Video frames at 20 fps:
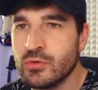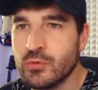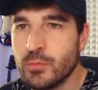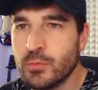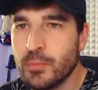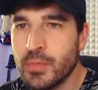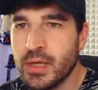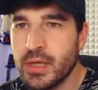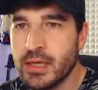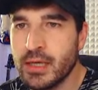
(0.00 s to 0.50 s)

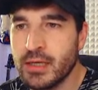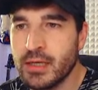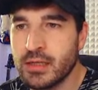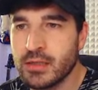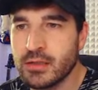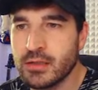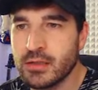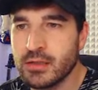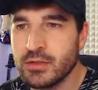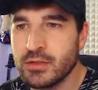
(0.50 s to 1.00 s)
peek
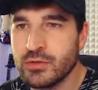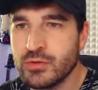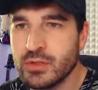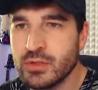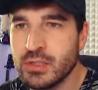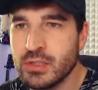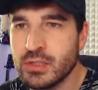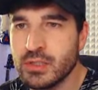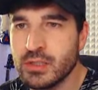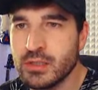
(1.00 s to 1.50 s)
into
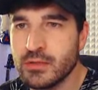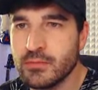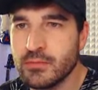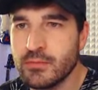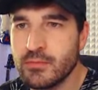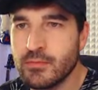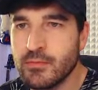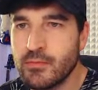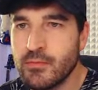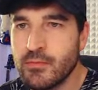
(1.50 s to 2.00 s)
the
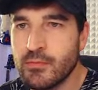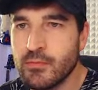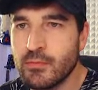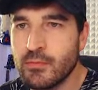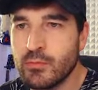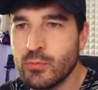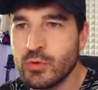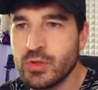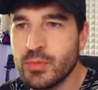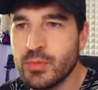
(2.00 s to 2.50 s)

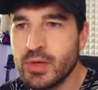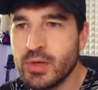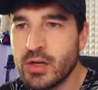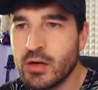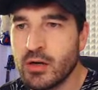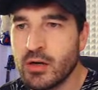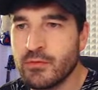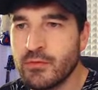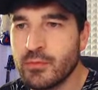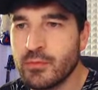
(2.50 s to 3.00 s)
multiband
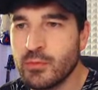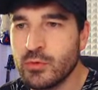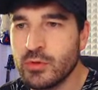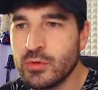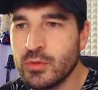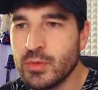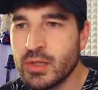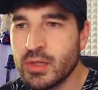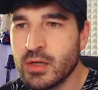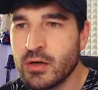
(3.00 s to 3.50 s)
off,
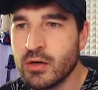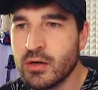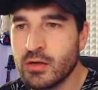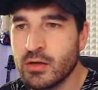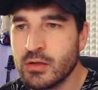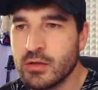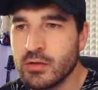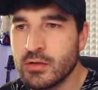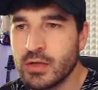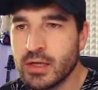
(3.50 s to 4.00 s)
multiband on.
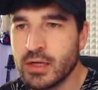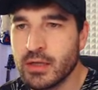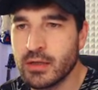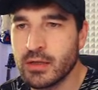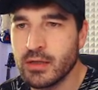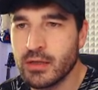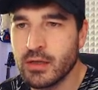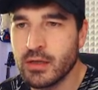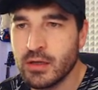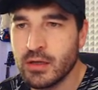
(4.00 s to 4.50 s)
Okay,
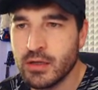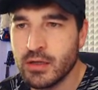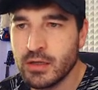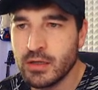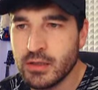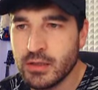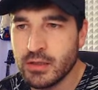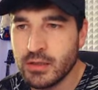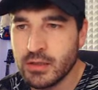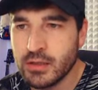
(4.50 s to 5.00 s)

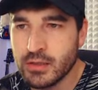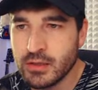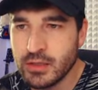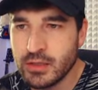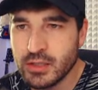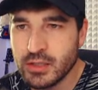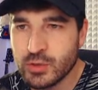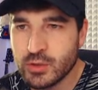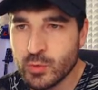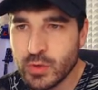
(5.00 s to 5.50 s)

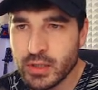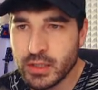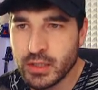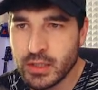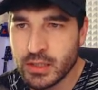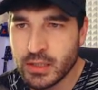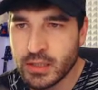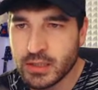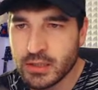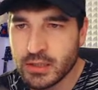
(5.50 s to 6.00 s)
this one
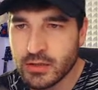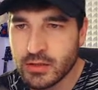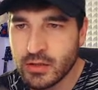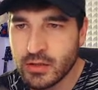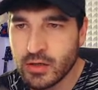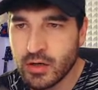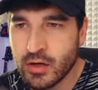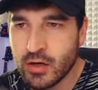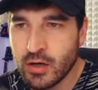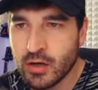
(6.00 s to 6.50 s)
is
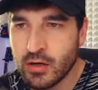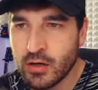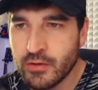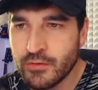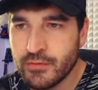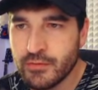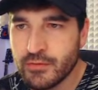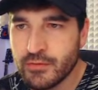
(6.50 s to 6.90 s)
off,